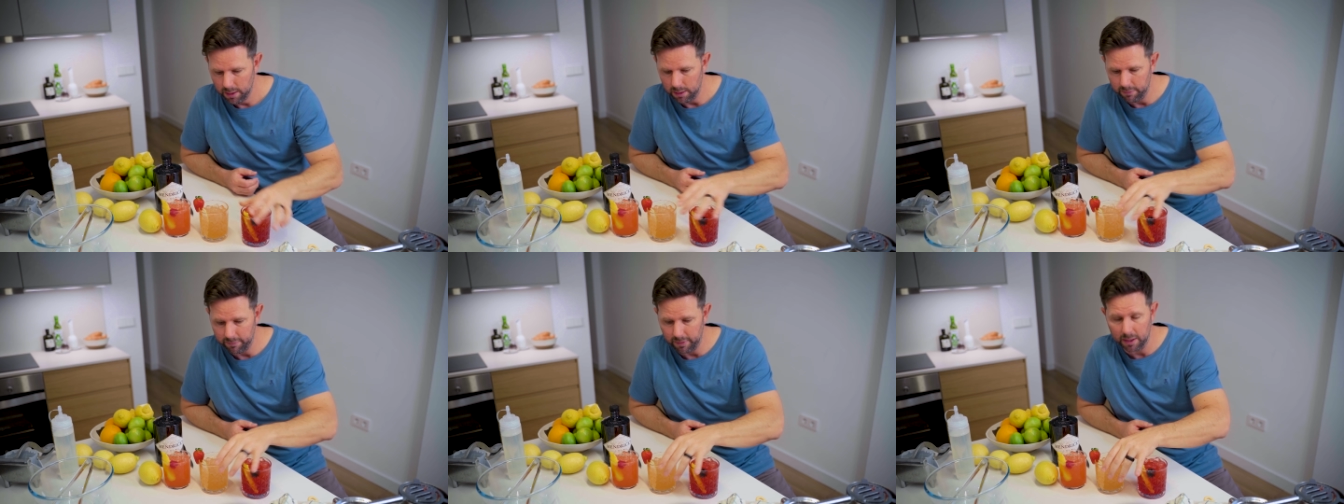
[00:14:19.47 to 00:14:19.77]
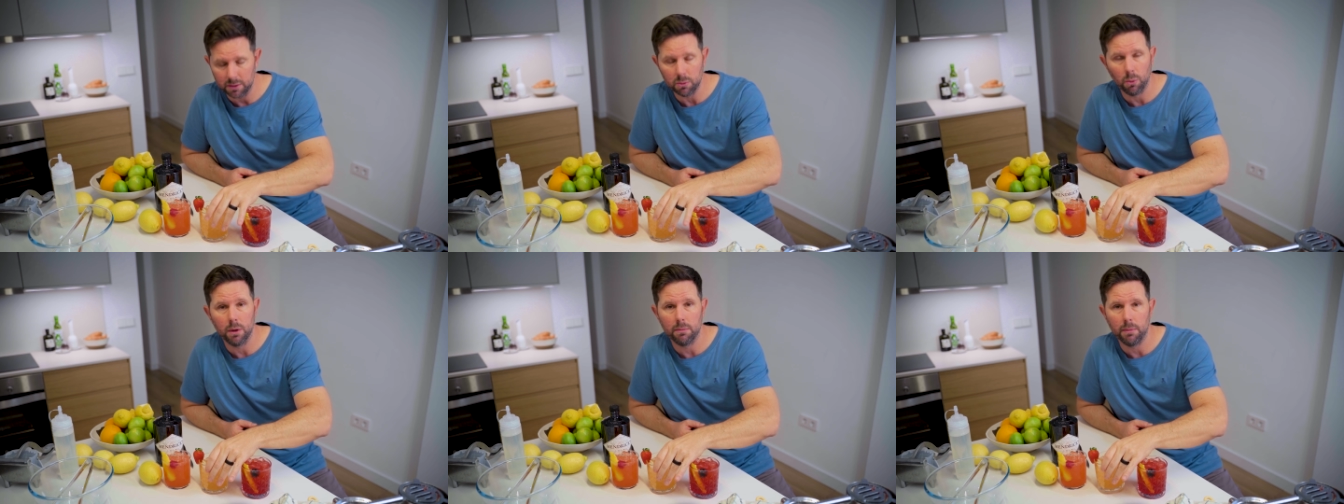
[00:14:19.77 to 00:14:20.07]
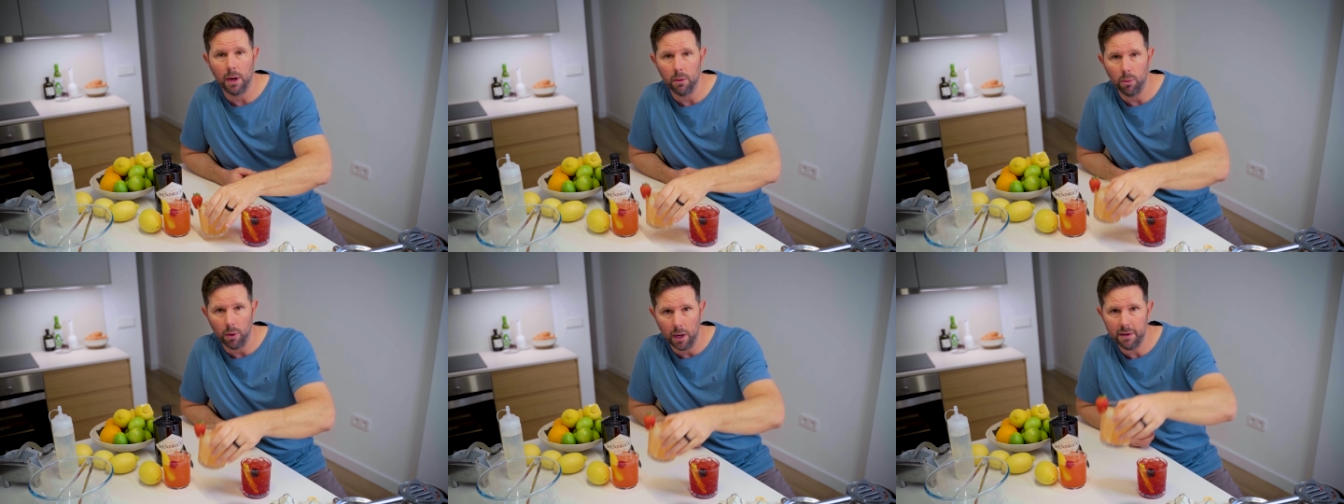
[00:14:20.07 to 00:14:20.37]
You've got the one
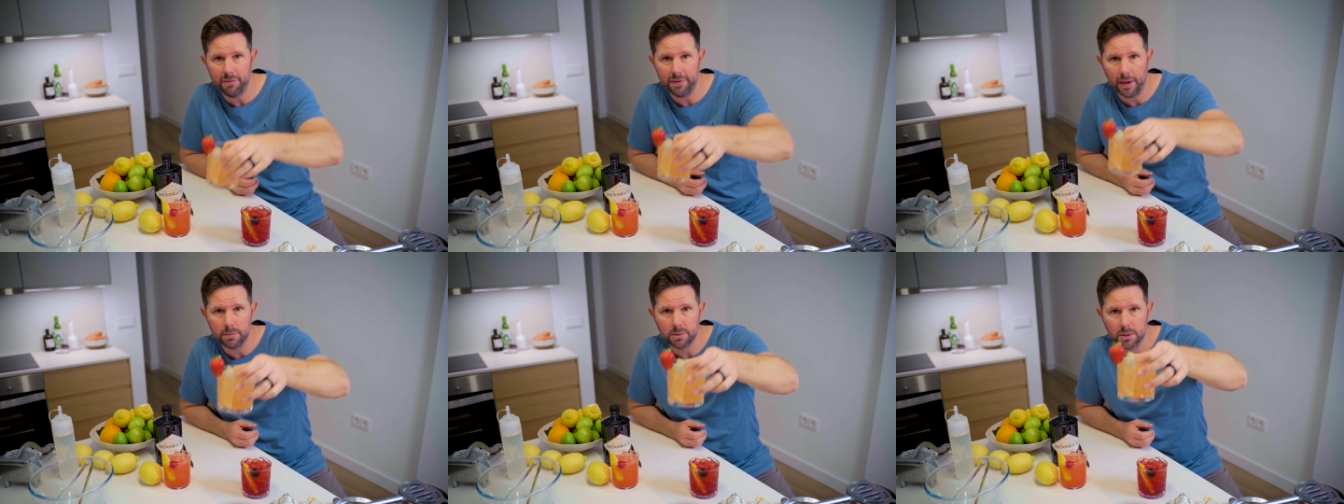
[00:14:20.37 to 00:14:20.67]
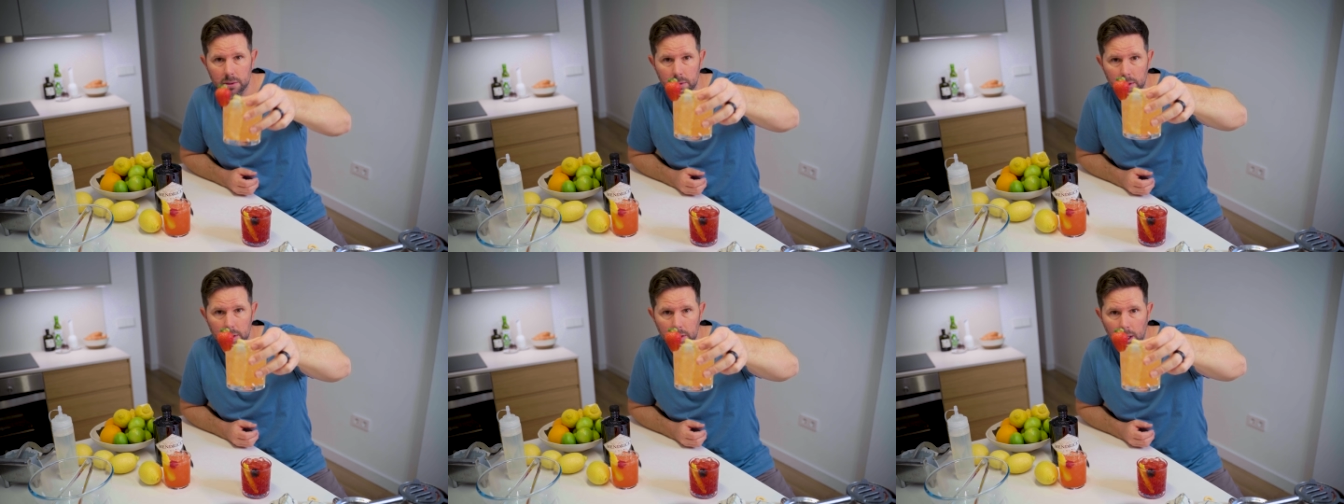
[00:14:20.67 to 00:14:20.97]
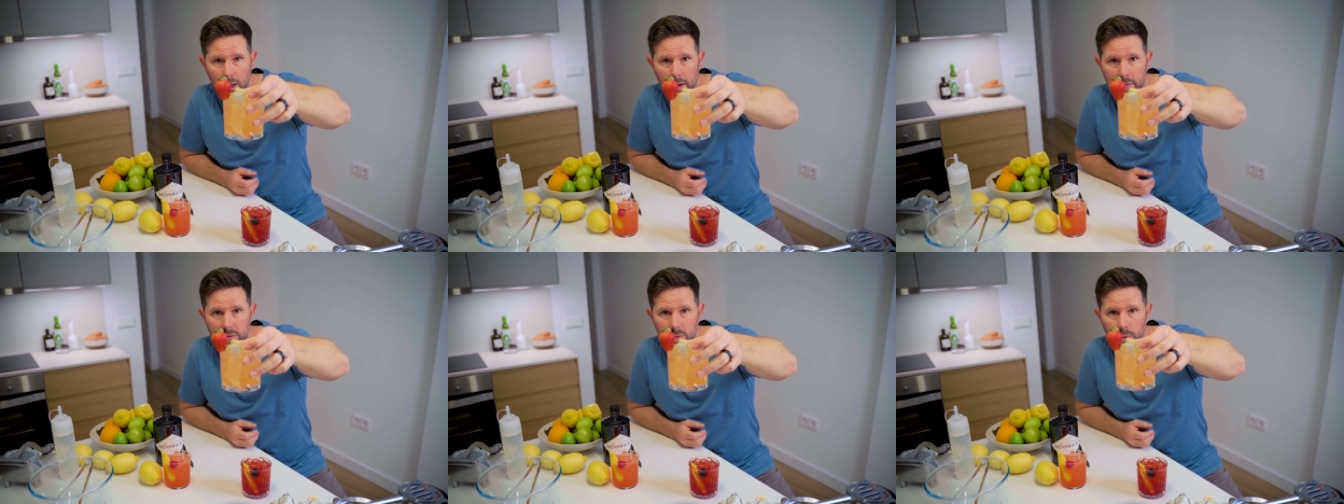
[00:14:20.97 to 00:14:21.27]
my wife absolutely
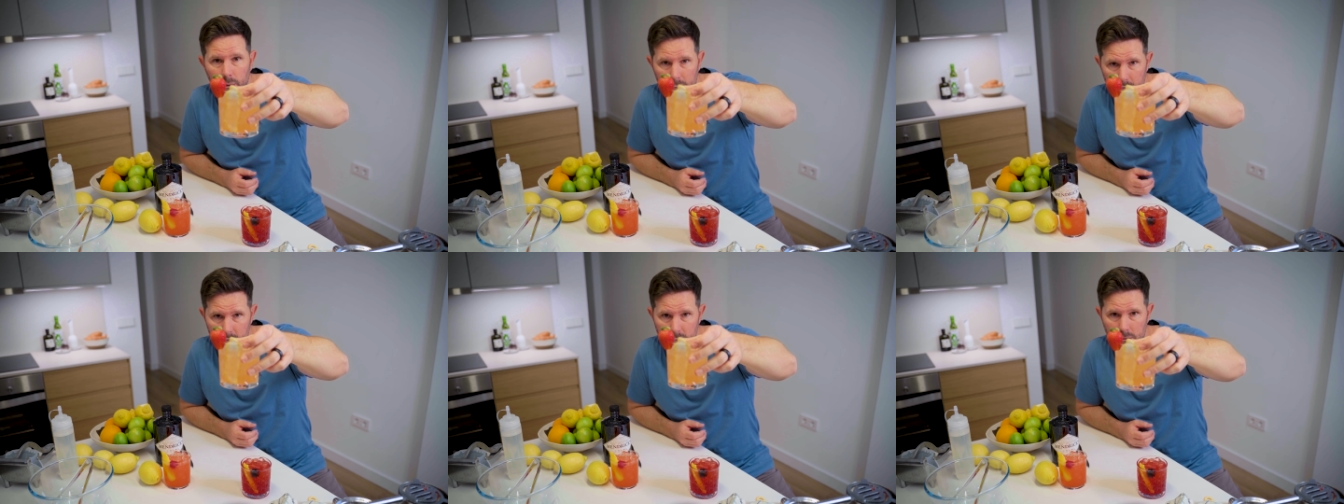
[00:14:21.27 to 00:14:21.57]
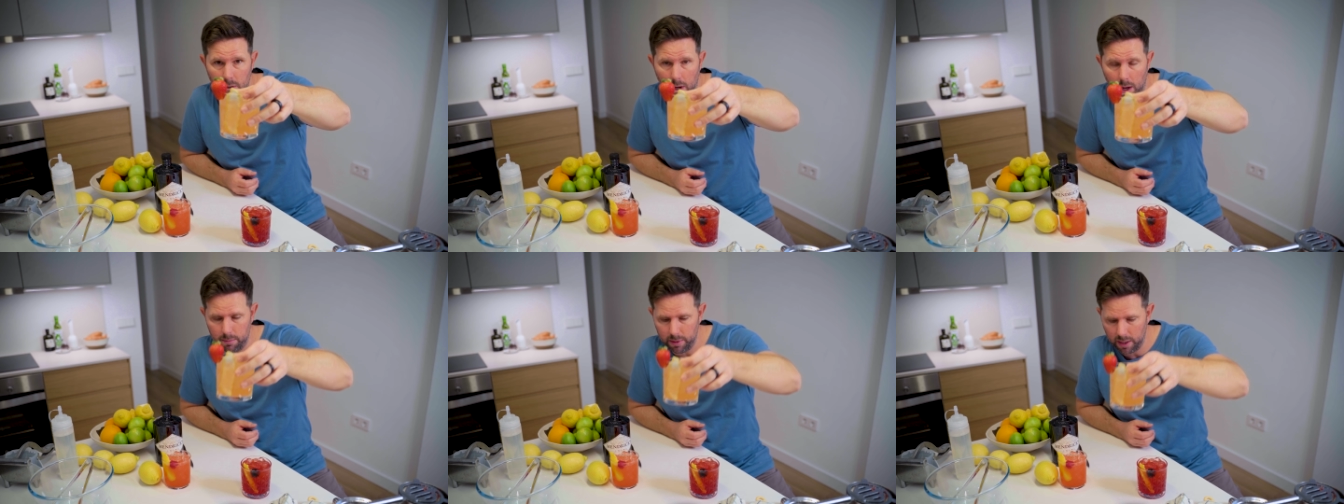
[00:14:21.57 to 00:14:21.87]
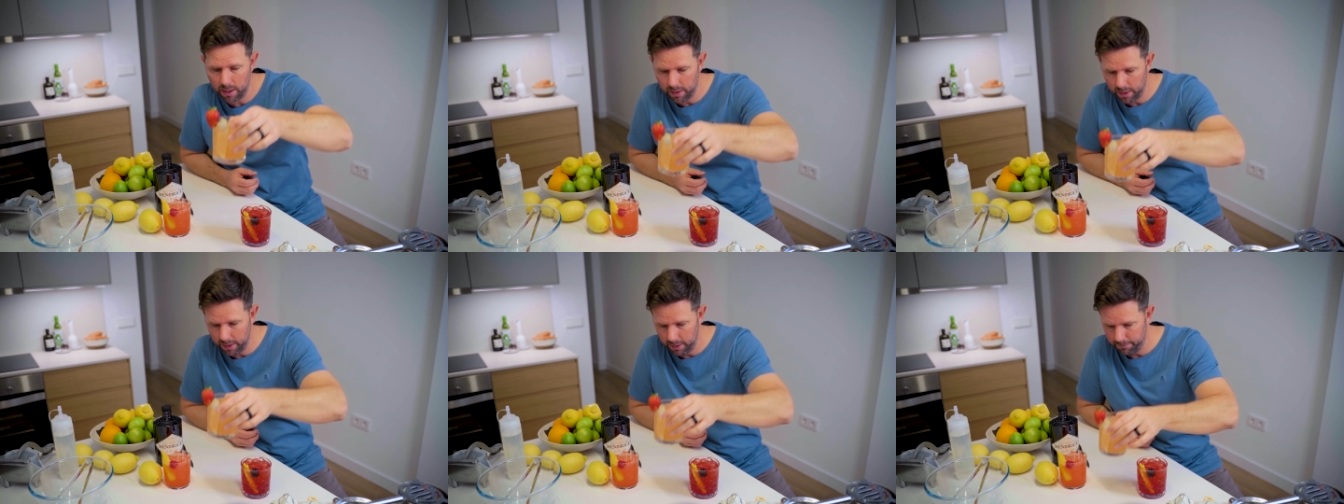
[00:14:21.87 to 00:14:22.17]
loves with the
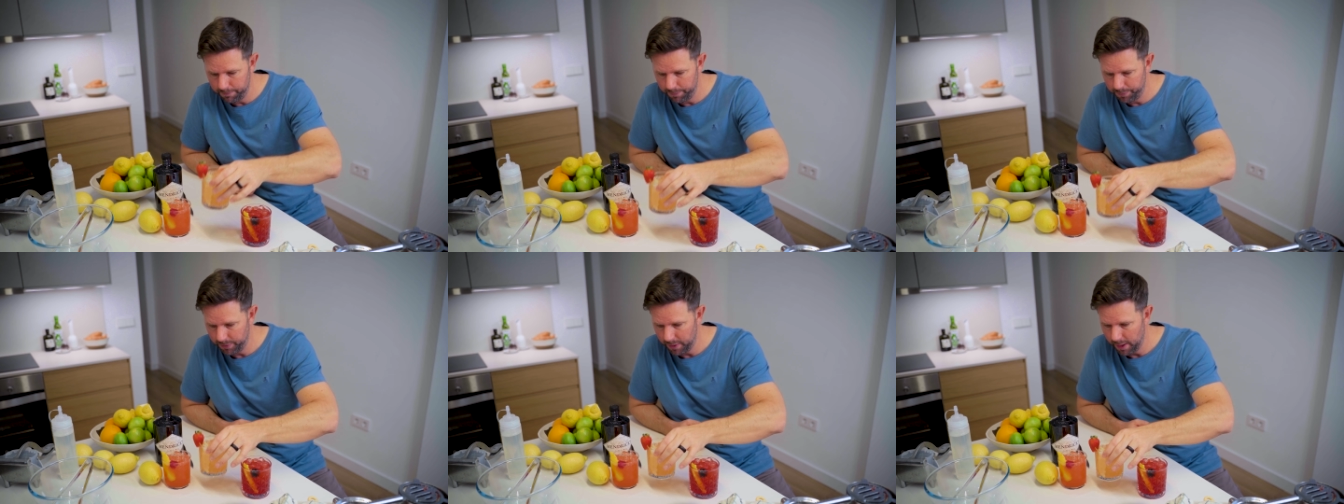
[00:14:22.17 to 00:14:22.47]
strawberry.